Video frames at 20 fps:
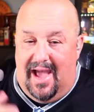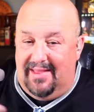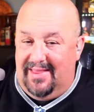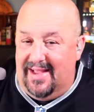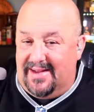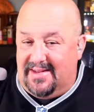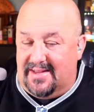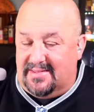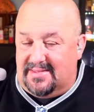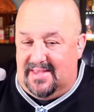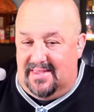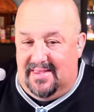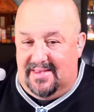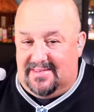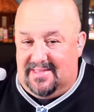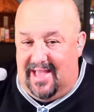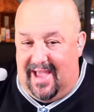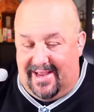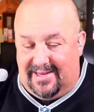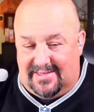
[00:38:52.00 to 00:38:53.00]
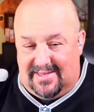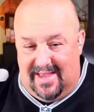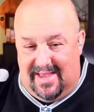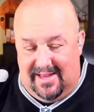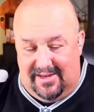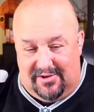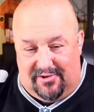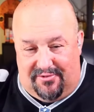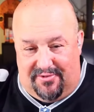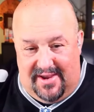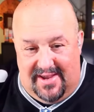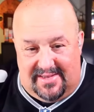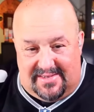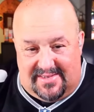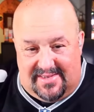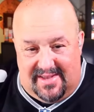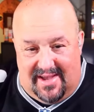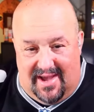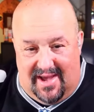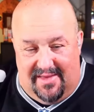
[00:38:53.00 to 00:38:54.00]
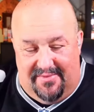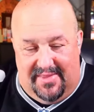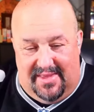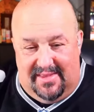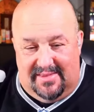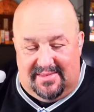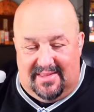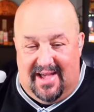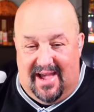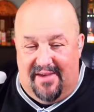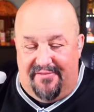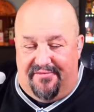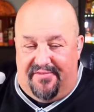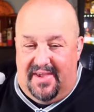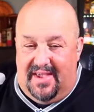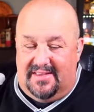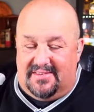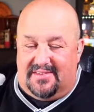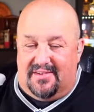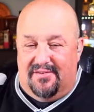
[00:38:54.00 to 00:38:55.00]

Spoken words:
I'd like to see these likes increase on these live feeds.